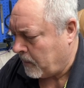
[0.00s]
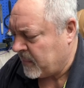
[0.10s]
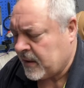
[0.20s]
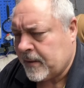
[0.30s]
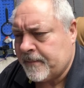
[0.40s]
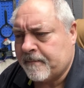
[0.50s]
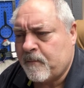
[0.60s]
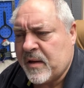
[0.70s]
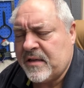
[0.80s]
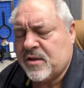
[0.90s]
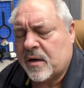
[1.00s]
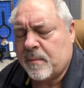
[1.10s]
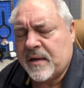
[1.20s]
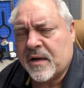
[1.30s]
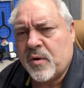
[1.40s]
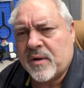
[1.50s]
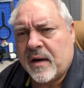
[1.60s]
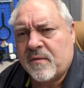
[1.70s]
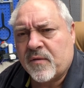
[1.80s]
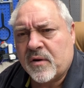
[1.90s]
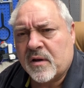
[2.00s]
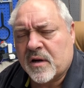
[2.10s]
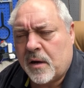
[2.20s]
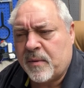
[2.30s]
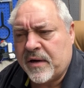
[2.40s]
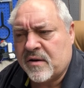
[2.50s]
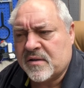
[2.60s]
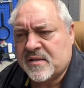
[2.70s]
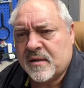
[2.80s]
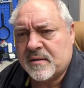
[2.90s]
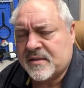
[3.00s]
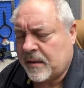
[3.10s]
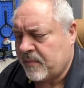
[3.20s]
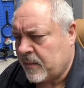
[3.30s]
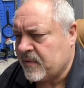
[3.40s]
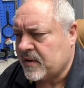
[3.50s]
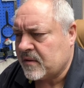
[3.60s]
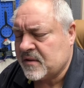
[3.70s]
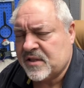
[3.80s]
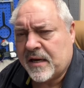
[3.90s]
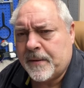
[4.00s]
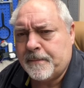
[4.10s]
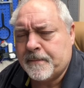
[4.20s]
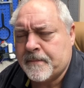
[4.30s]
Um, he talked me into going on for another couple years, set me up with a job